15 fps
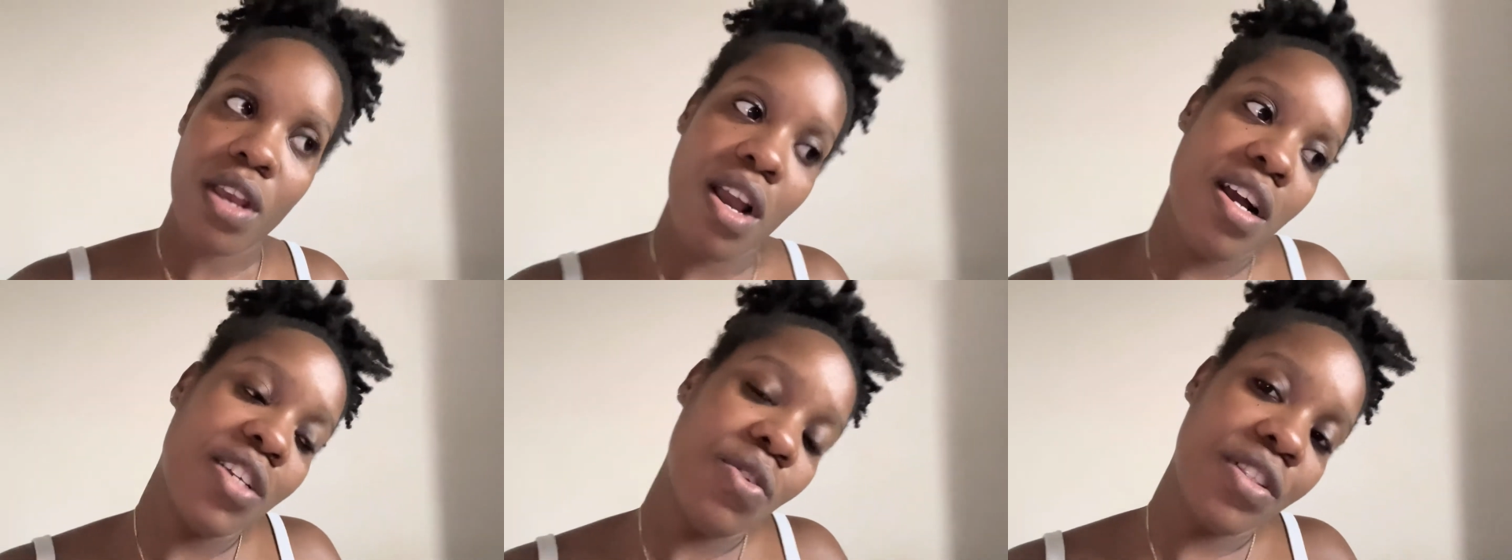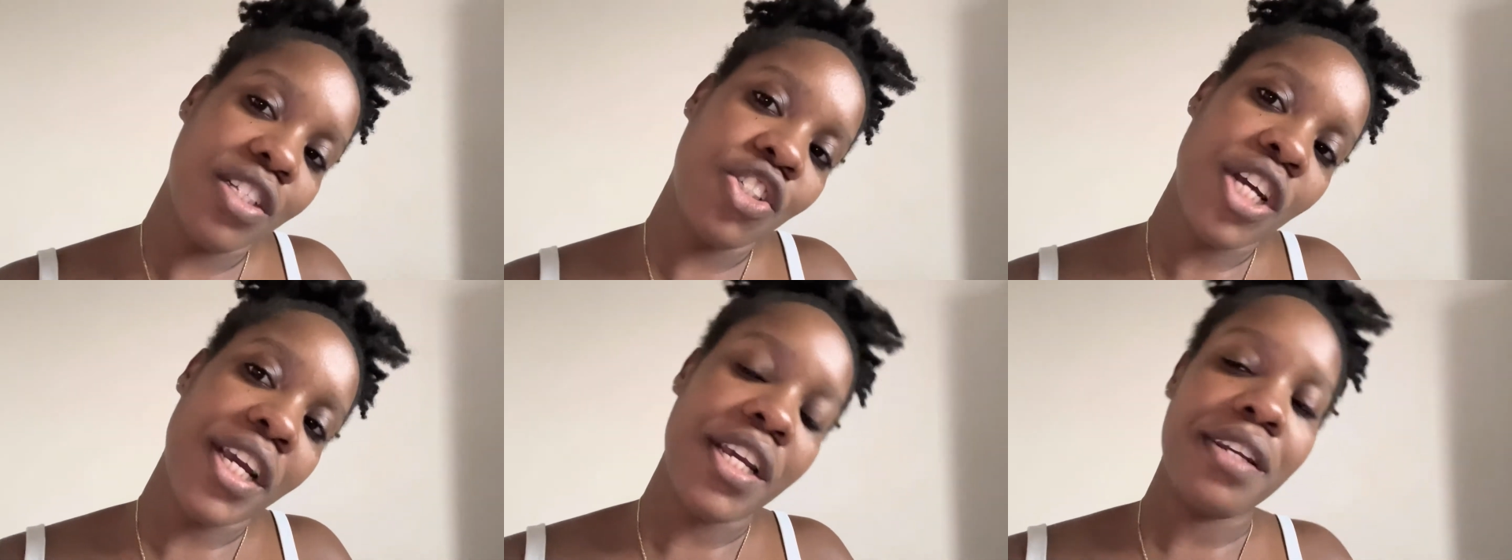I want to
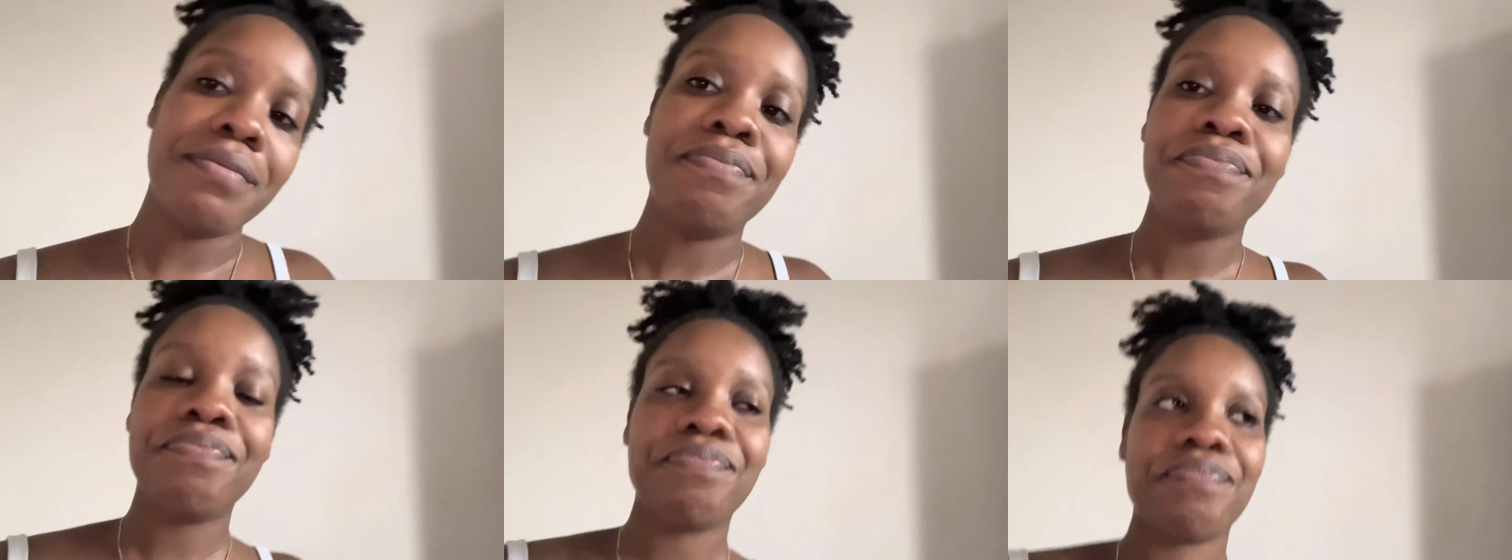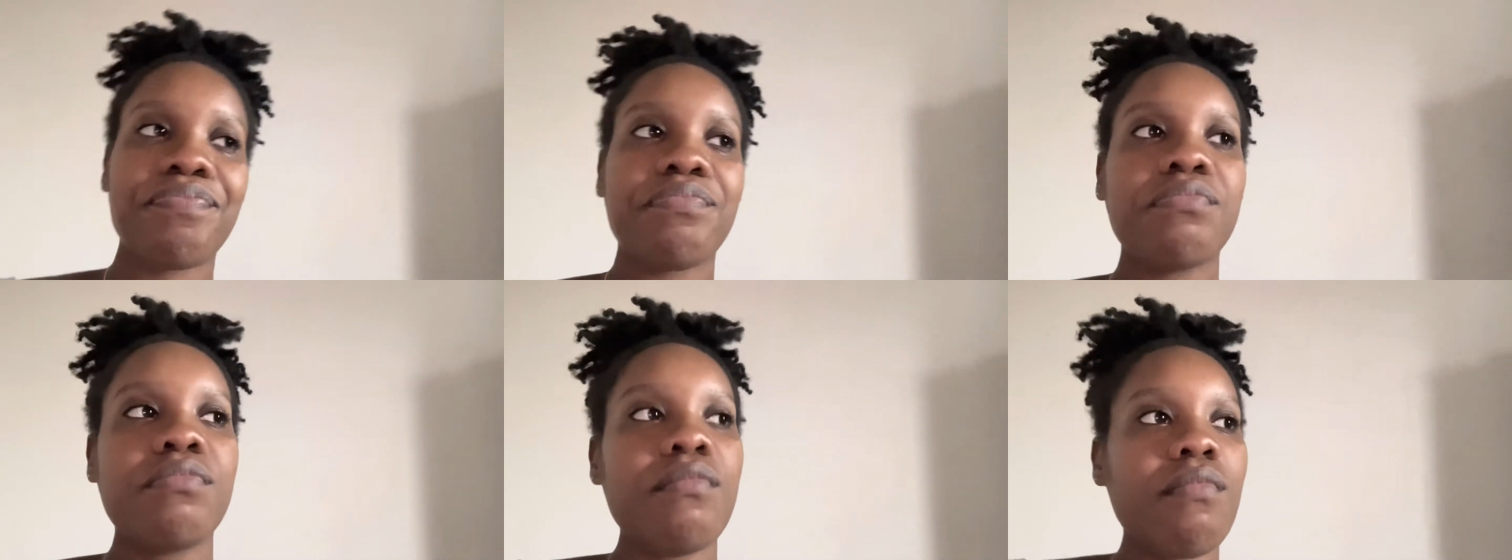check in.
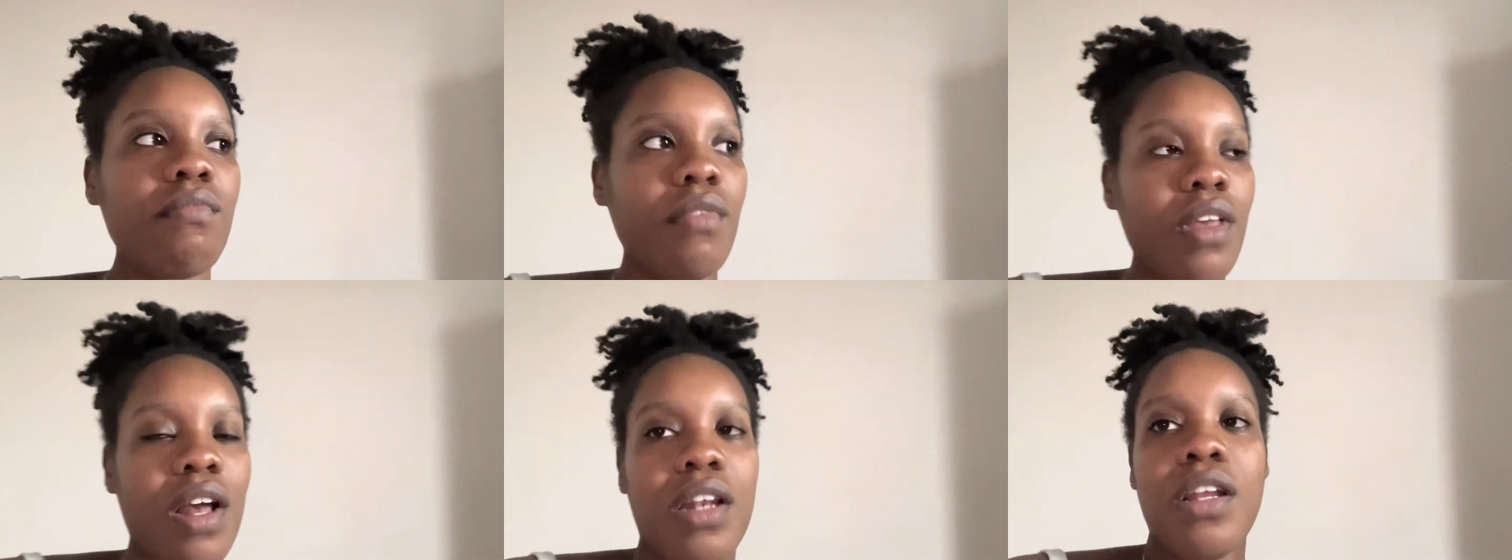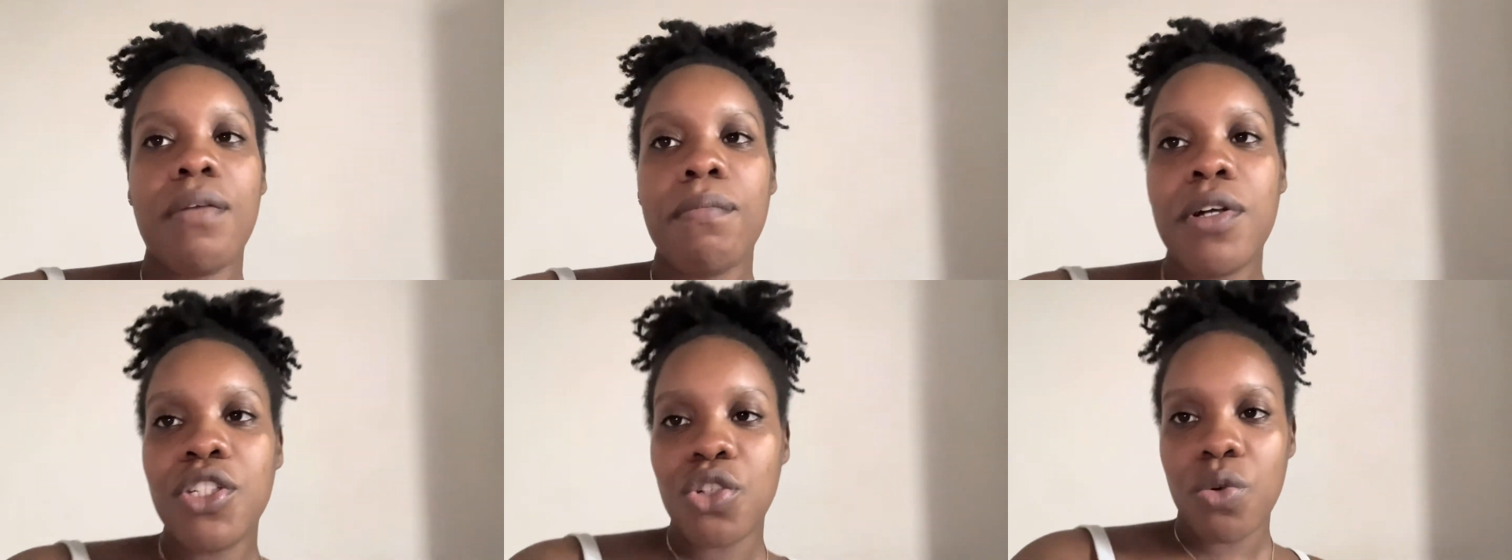Not
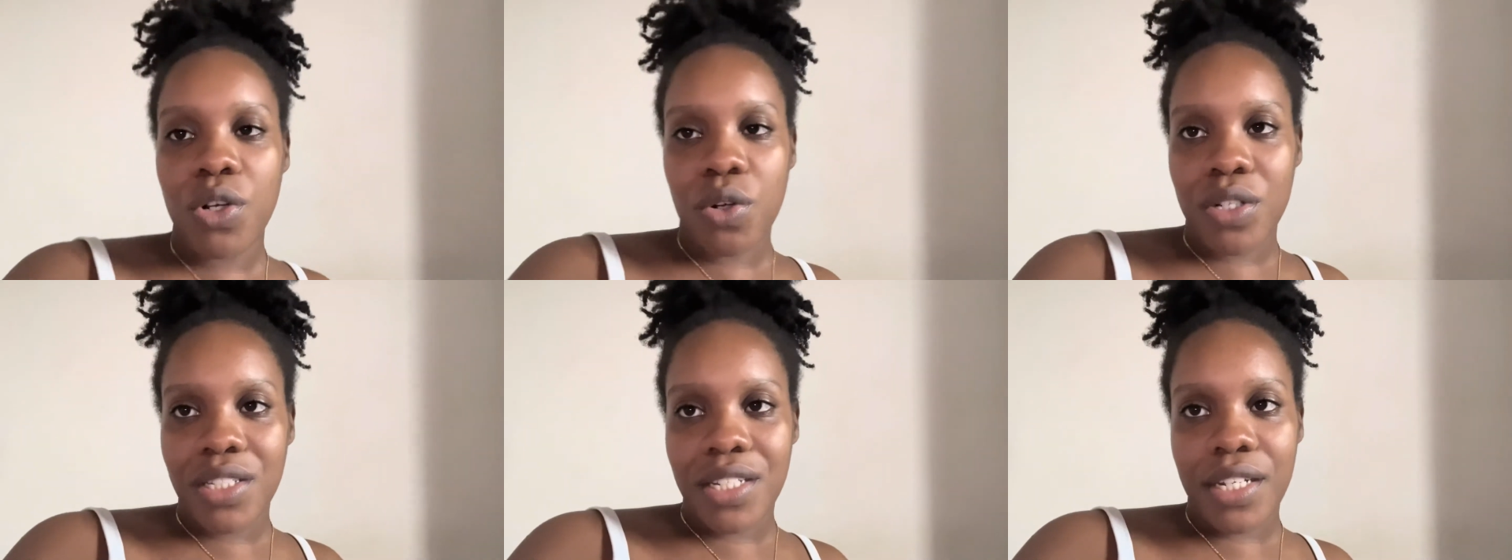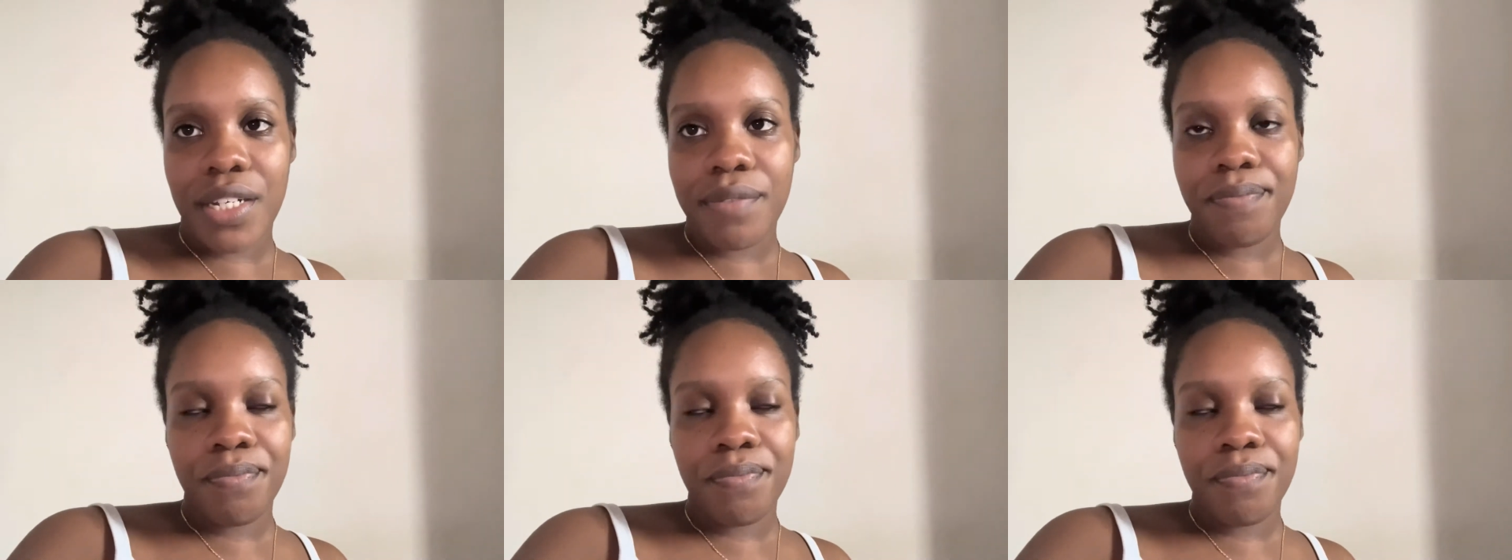much going on today.